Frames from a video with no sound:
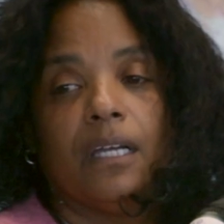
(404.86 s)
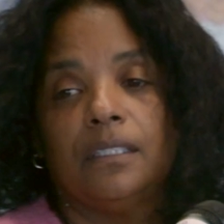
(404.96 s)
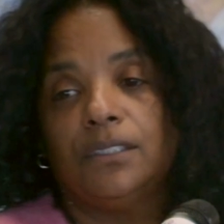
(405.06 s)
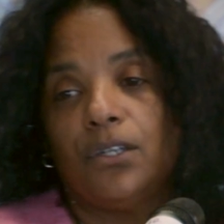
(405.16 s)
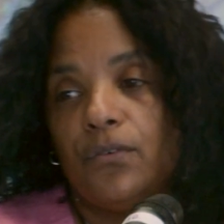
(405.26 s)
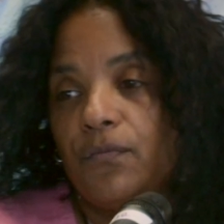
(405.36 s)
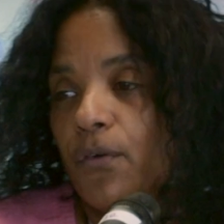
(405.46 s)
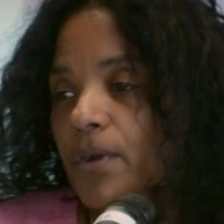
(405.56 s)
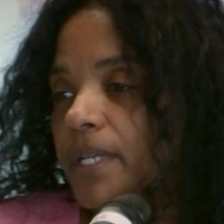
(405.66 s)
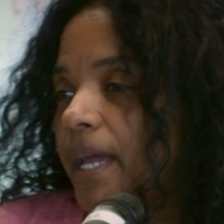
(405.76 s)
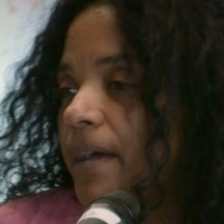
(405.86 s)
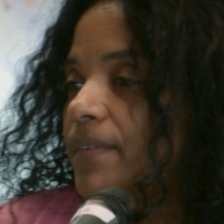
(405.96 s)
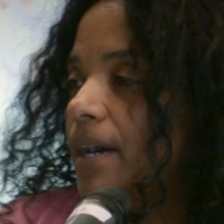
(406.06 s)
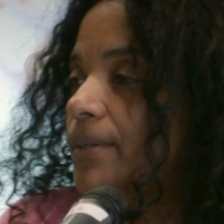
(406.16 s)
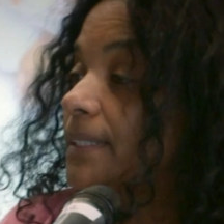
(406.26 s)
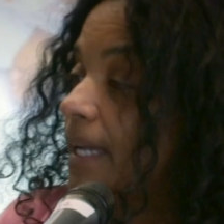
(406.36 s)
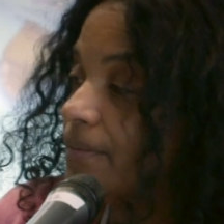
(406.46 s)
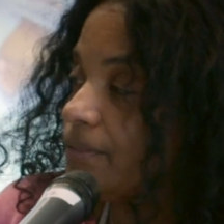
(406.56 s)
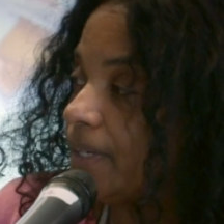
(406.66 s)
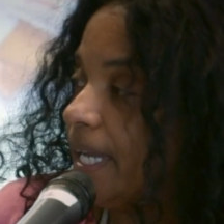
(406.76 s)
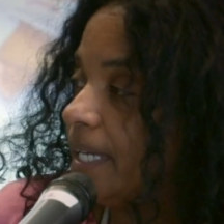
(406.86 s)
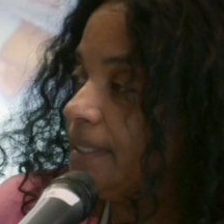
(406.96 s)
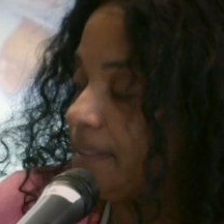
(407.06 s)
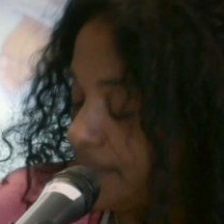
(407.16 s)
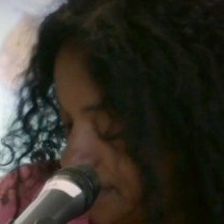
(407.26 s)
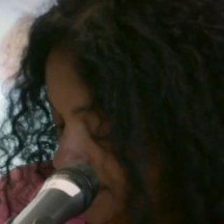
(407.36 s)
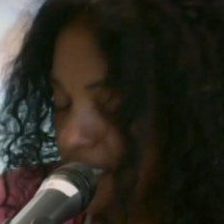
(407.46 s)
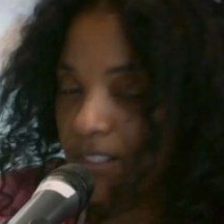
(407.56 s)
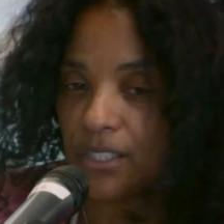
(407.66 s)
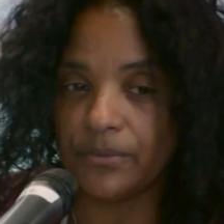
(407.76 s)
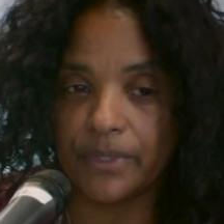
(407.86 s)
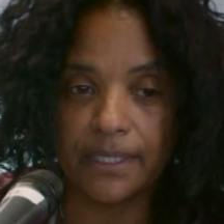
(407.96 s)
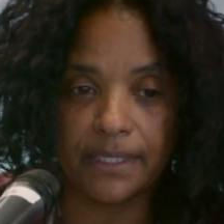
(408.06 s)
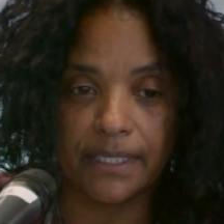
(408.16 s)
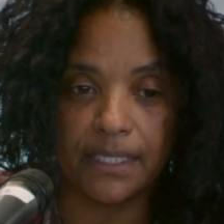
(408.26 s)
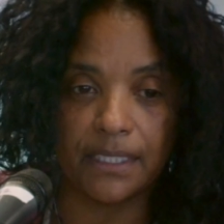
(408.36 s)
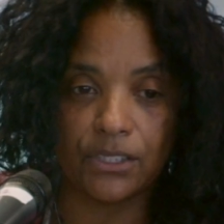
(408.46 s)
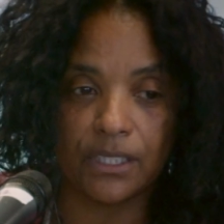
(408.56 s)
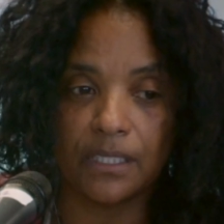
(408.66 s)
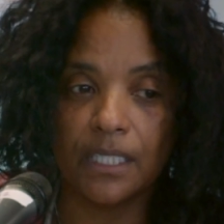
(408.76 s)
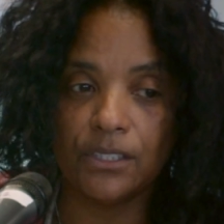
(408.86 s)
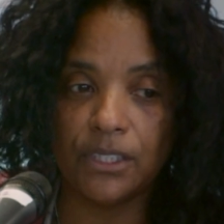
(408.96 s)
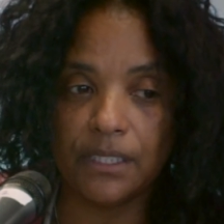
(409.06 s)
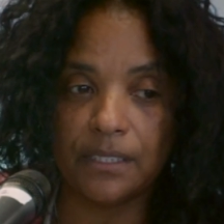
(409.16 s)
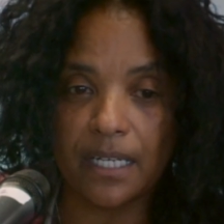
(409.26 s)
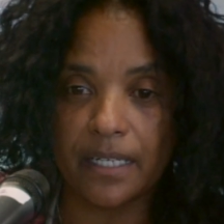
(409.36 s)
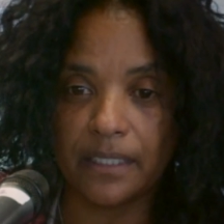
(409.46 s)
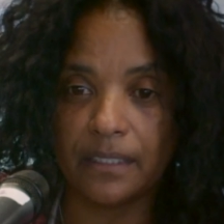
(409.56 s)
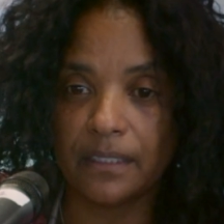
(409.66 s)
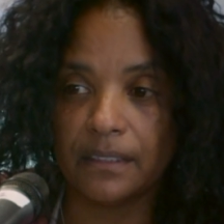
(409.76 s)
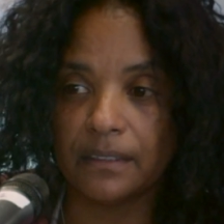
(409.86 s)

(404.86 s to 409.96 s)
So four and a half hours after I had this discussion with Lakeisha, she died.